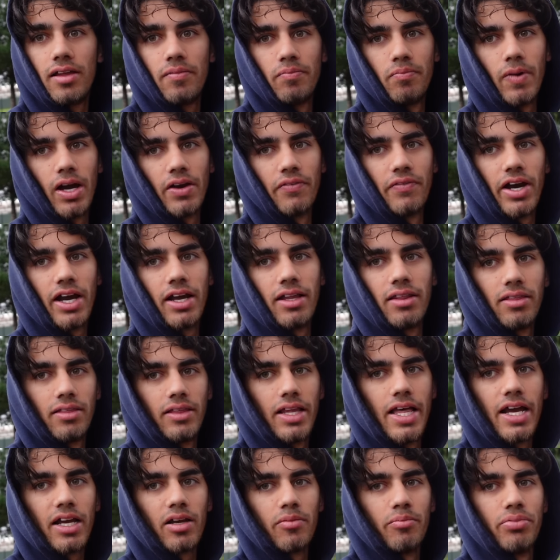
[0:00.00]
My right
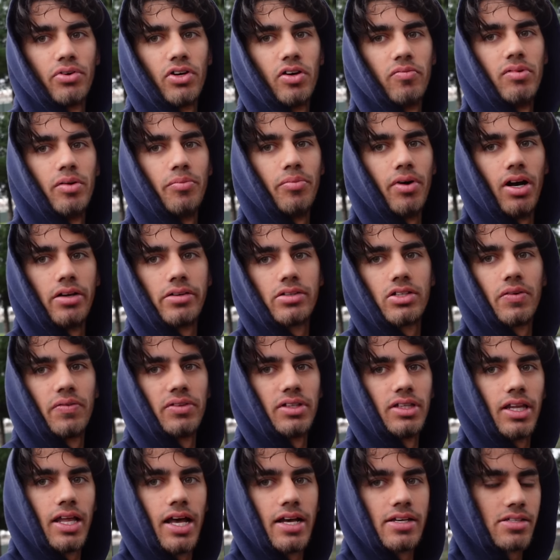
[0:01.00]
leg improved a bunch over
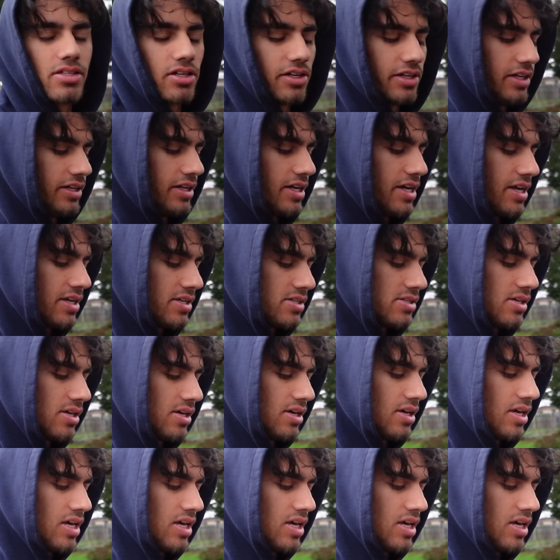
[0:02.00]
the last 30 days.